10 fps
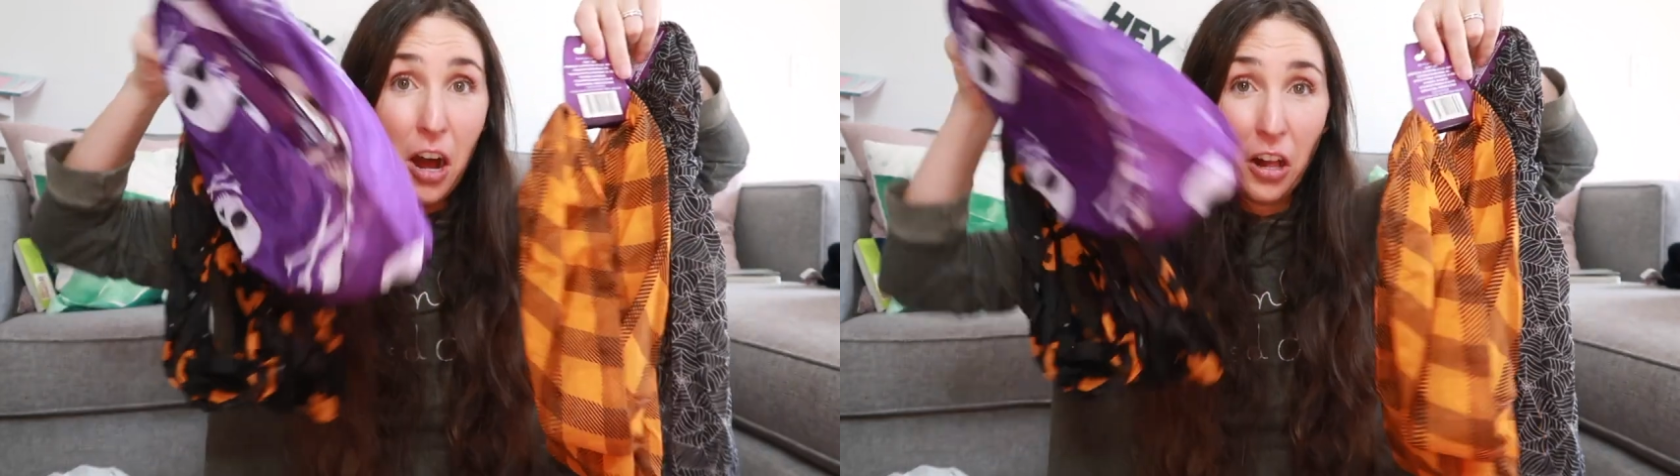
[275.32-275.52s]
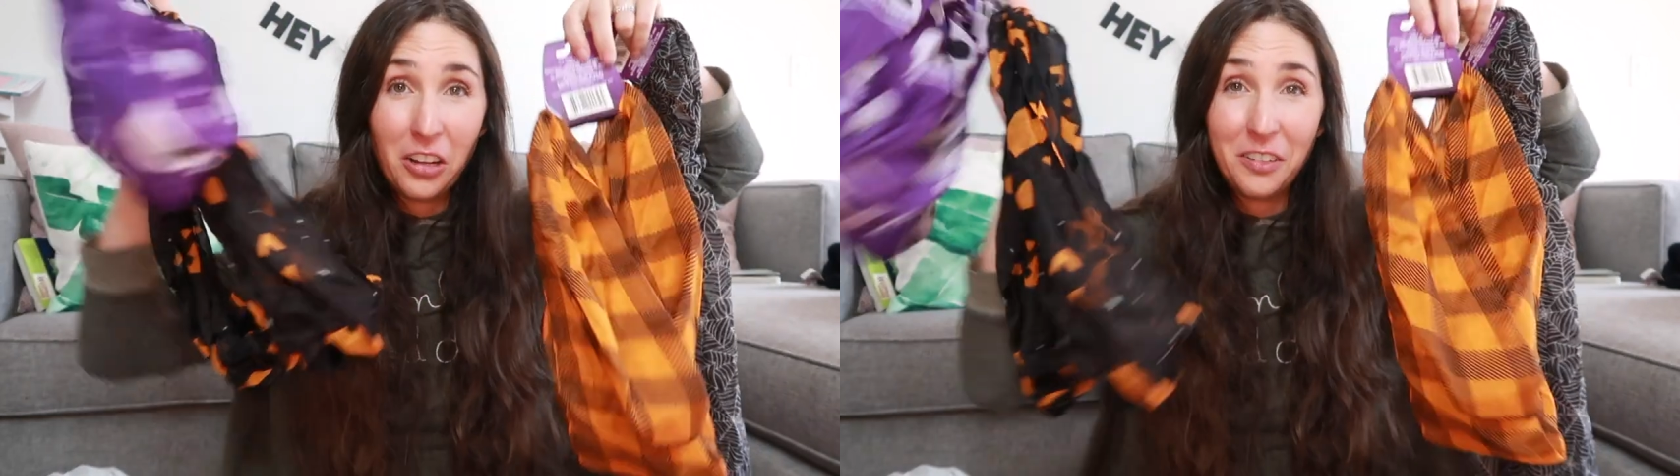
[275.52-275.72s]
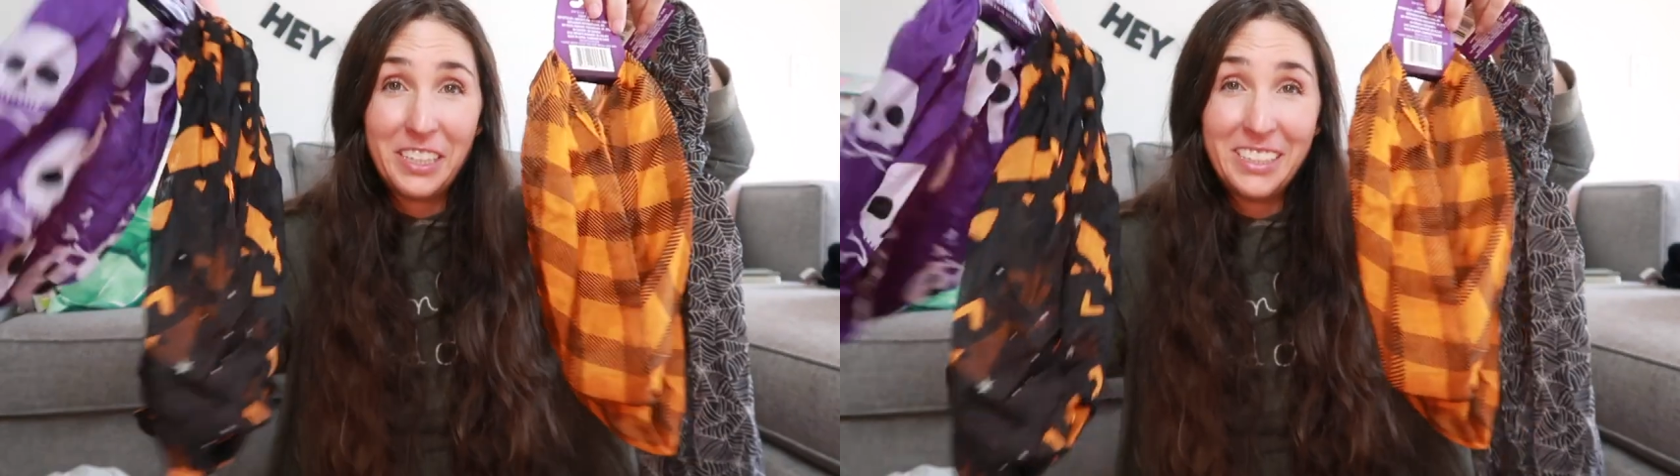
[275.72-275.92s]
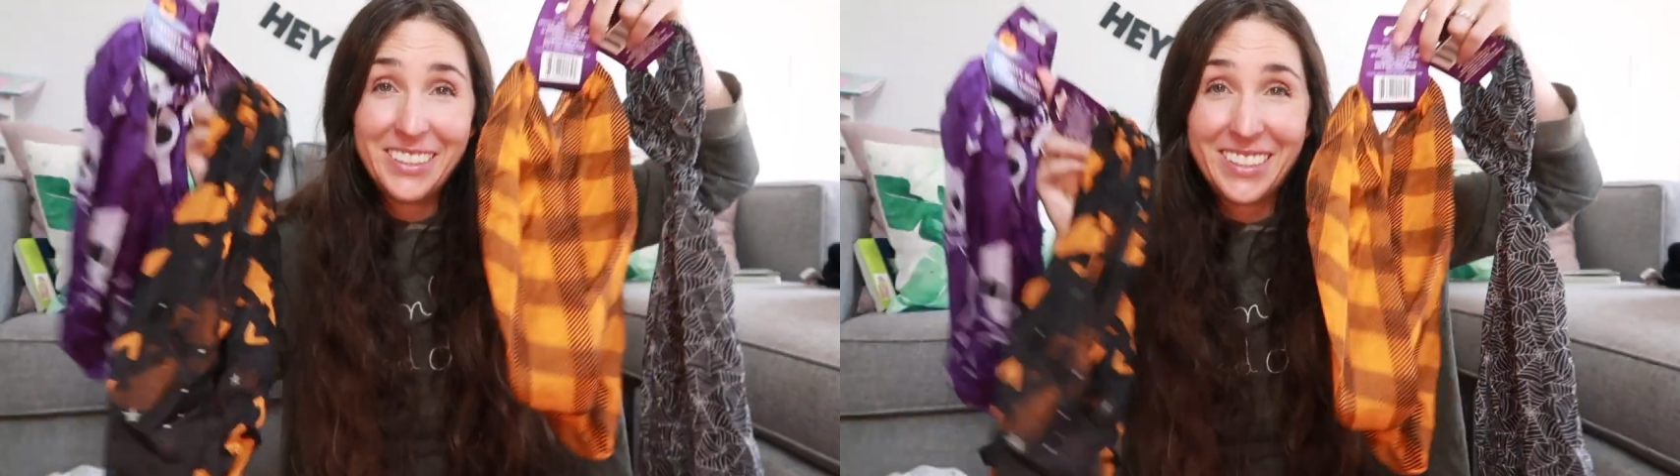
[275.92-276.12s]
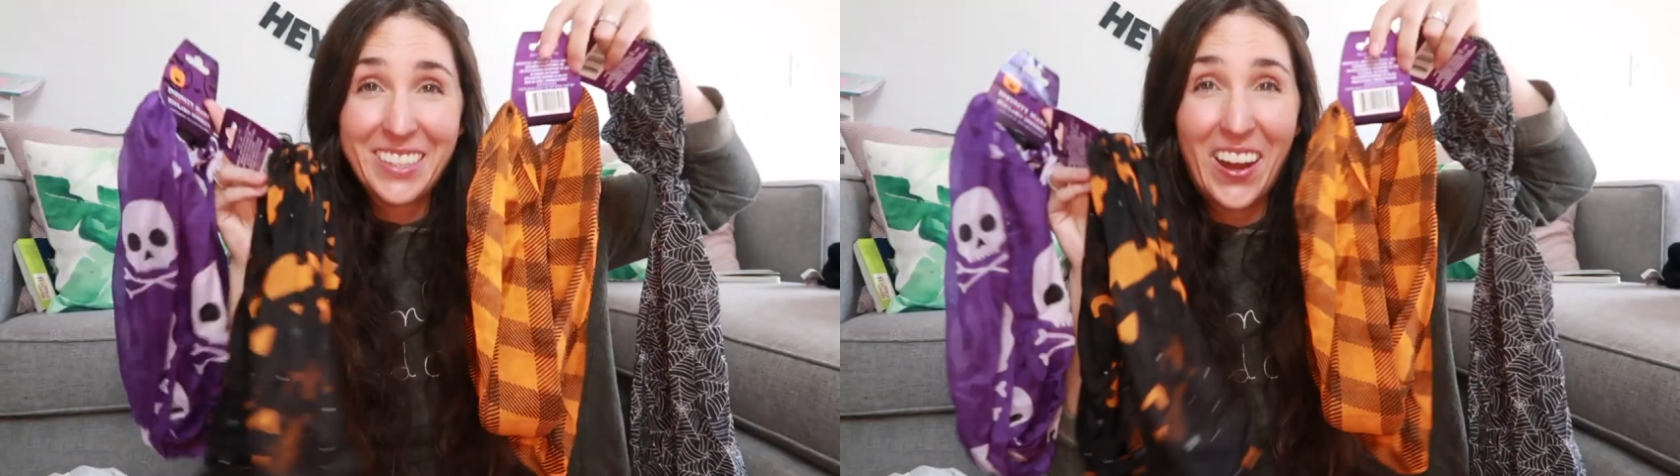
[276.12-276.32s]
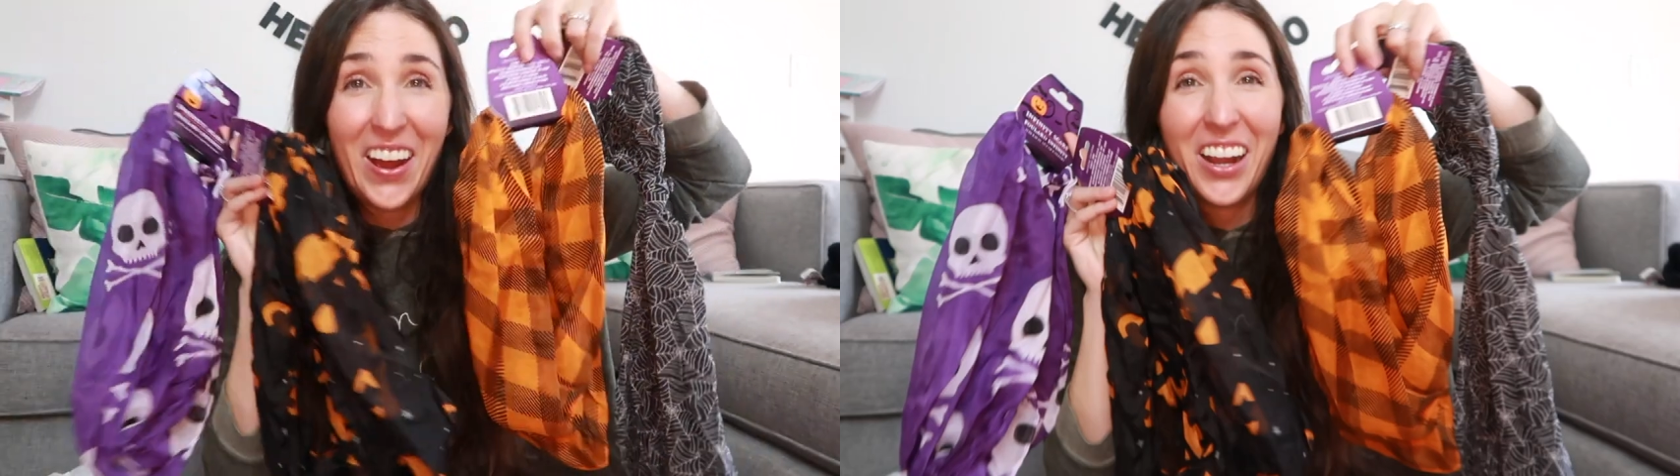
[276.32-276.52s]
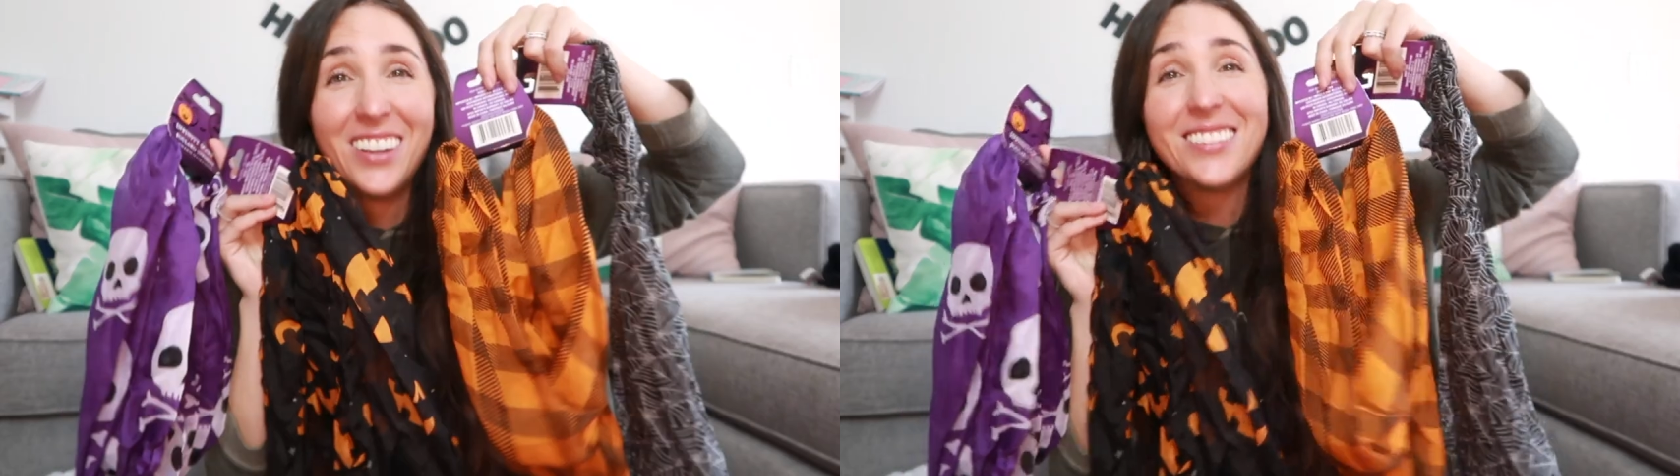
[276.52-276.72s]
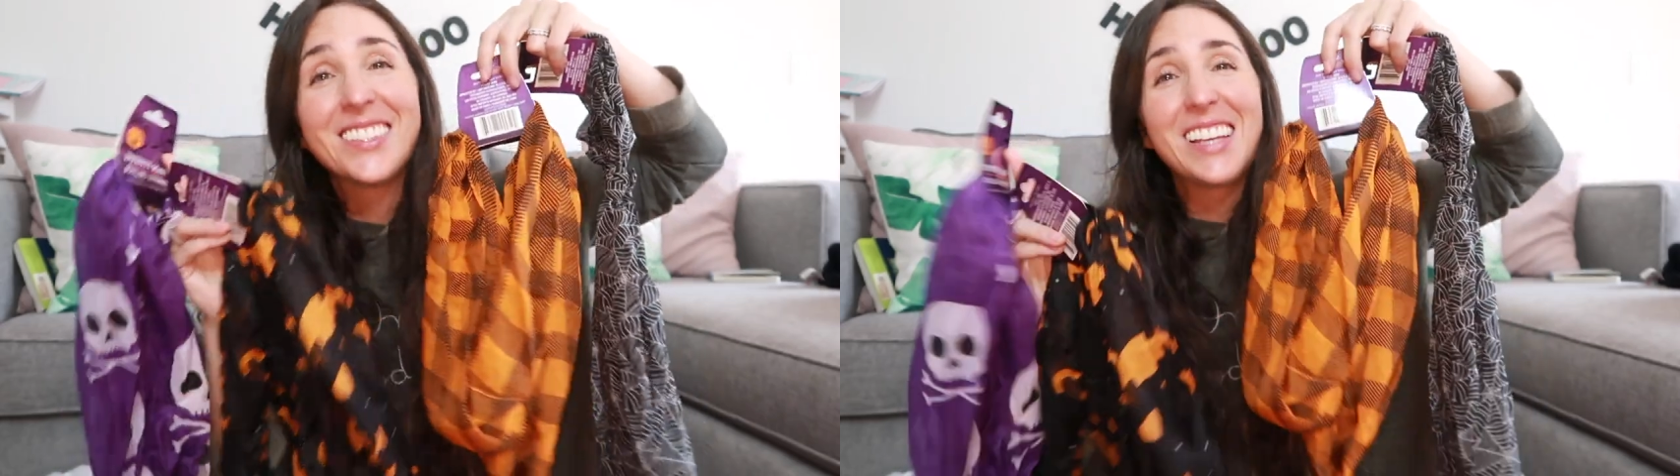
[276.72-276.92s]
Halloween
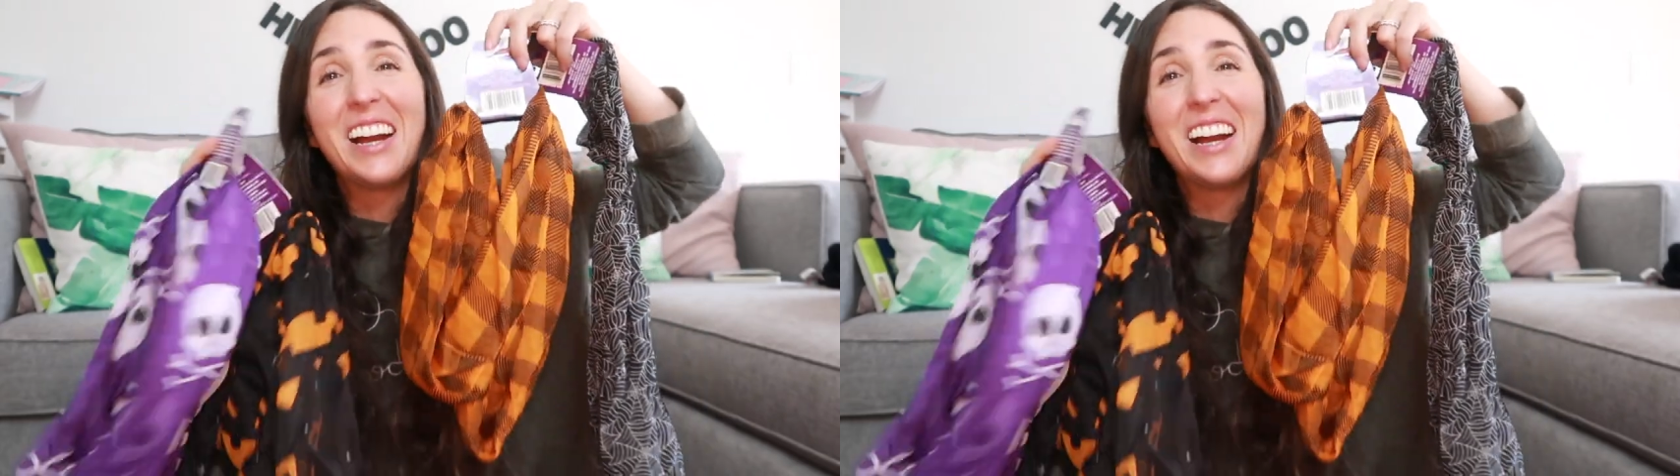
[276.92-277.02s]
scarves.